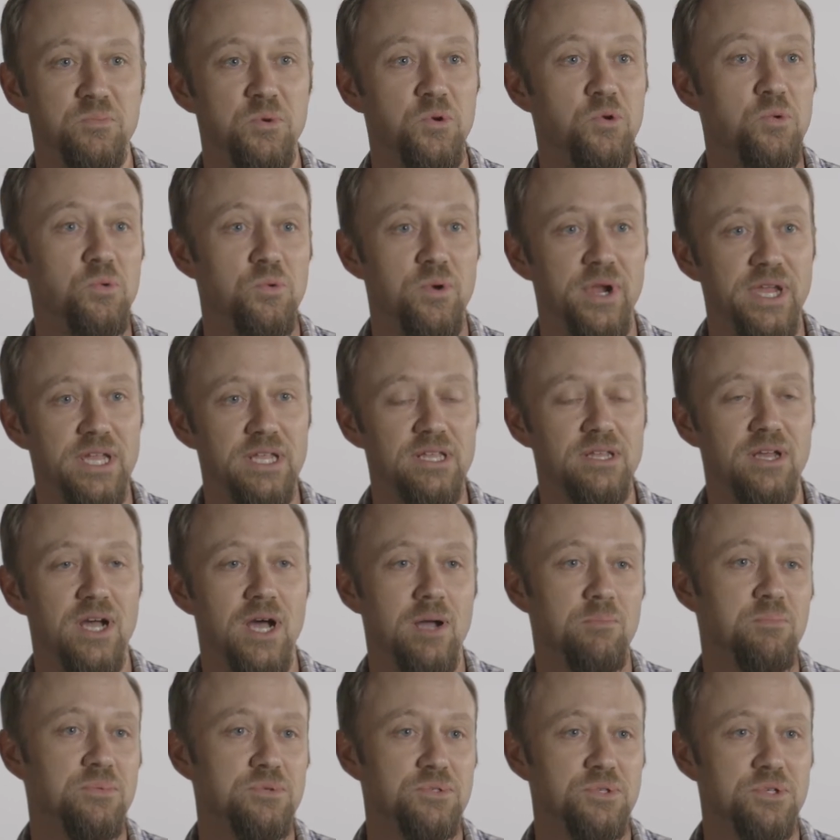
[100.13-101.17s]
great
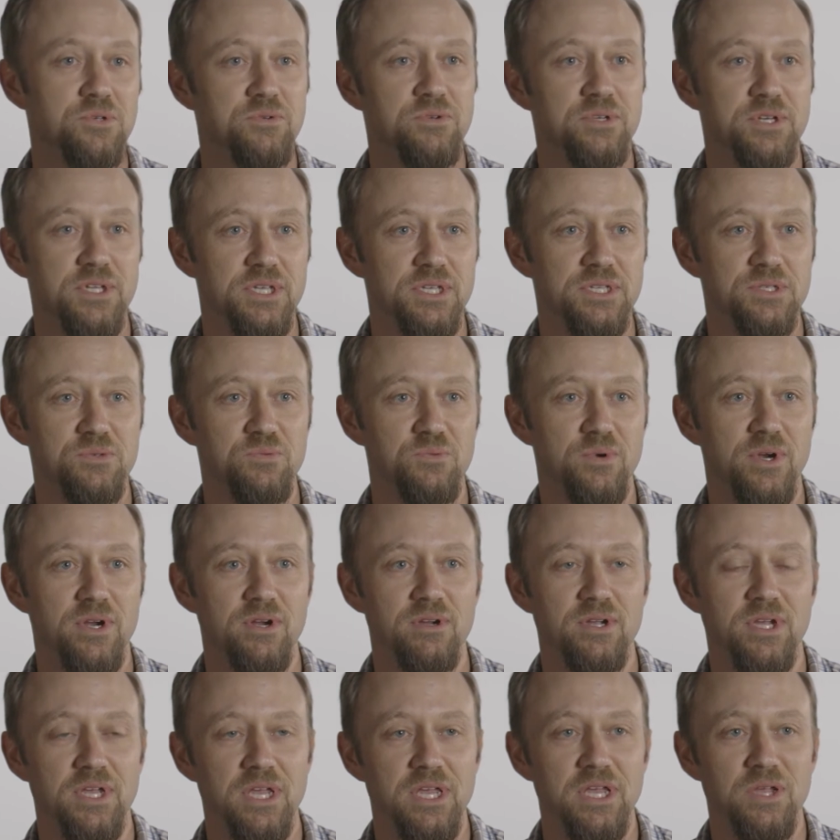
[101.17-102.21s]
opportunities where